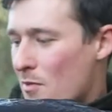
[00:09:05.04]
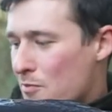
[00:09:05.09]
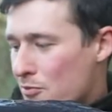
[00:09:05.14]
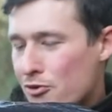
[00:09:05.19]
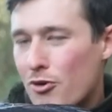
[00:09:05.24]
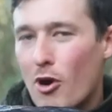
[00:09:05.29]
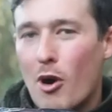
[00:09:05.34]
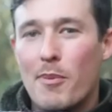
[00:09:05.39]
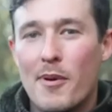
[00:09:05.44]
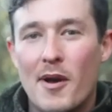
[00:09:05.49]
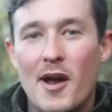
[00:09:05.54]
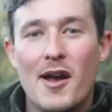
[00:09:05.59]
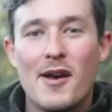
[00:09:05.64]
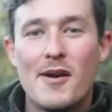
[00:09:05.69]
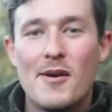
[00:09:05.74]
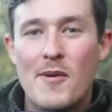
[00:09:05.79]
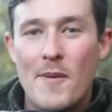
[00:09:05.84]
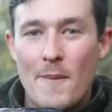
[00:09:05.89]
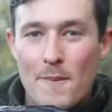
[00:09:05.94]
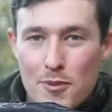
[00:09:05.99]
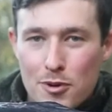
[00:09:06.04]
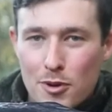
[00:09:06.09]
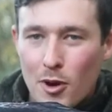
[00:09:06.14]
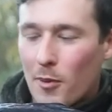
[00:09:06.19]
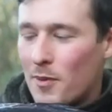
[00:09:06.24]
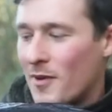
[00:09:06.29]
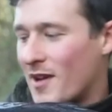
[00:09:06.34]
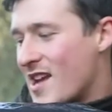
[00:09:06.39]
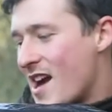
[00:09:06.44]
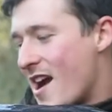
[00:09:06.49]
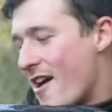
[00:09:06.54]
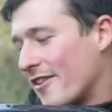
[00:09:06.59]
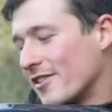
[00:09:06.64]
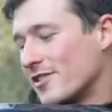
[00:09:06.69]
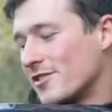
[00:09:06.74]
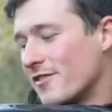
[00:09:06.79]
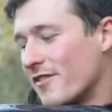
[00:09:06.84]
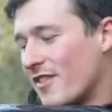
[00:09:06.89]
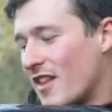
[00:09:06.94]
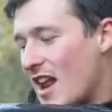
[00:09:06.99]
Proper
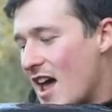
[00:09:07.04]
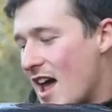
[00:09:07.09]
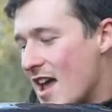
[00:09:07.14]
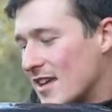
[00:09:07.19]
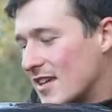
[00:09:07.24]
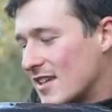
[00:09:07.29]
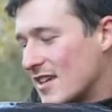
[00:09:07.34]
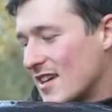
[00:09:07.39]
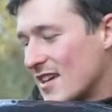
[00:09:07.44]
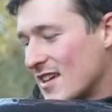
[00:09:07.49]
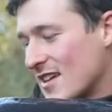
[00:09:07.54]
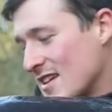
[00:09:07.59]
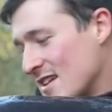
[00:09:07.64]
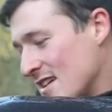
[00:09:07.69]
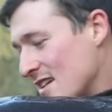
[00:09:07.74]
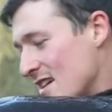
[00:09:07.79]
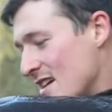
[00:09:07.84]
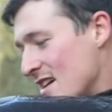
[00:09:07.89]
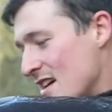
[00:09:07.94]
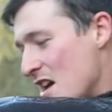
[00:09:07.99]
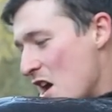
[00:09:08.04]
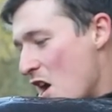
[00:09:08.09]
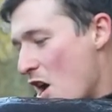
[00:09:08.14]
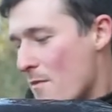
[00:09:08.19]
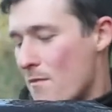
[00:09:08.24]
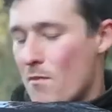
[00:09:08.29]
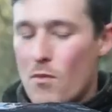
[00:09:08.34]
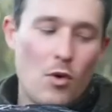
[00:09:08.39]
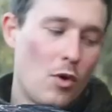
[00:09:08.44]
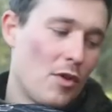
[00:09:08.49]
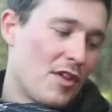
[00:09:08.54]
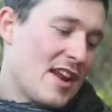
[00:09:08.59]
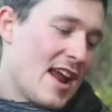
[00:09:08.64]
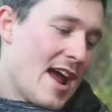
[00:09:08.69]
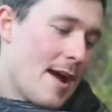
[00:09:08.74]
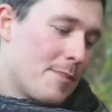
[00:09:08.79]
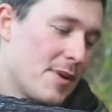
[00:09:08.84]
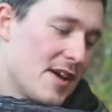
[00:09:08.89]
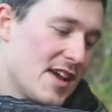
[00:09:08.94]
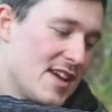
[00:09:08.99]
character of the lake. I'm more than
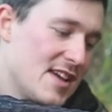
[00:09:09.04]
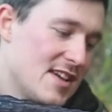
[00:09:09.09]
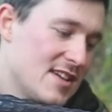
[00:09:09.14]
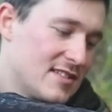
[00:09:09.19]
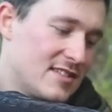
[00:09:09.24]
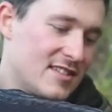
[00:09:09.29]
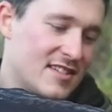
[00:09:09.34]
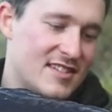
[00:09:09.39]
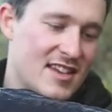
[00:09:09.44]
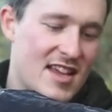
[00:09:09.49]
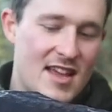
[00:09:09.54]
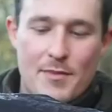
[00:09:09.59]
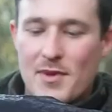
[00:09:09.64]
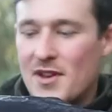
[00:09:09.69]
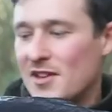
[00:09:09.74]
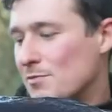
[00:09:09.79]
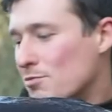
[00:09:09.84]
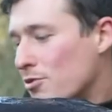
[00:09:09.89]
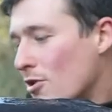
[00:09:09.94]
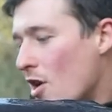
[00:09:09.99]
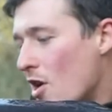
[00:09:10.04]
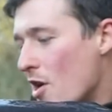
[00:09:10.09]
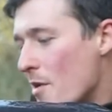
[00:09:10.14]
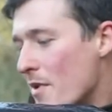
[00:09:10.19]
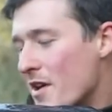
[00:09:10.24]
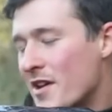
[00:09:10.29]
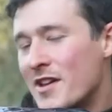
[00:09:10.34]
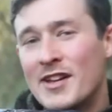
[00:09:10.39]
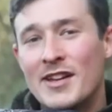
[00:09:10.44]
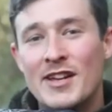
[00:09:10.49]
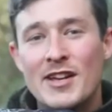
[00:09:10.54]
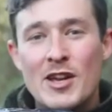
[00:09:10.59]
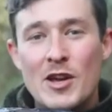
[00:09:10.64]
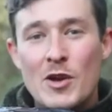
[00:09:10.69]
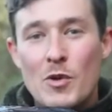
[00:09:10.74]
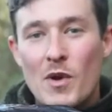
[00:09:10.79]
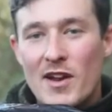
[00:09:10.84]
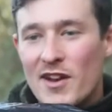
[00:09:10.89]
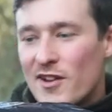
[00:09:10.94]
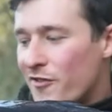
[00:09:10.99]
happy to see him in his prime
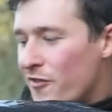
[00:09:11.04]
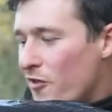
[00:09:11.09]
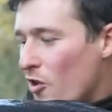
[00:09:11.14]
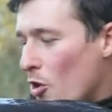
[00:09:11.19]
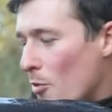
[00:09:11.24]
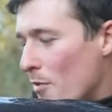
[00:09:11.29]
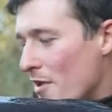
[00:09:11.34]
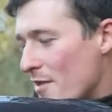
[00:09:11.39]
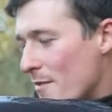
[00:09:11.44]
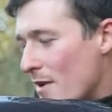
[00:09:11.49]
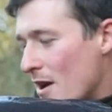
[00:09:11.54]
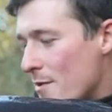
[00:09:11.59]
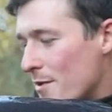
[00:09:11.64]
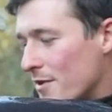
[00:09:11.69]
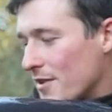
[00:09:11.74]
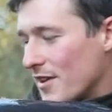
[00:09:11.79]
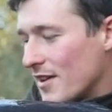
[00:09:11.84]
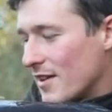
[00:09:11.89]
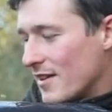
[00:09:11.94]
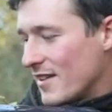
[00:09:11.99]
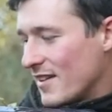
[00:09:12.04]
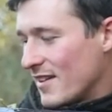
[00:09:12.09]
winter form at the moment.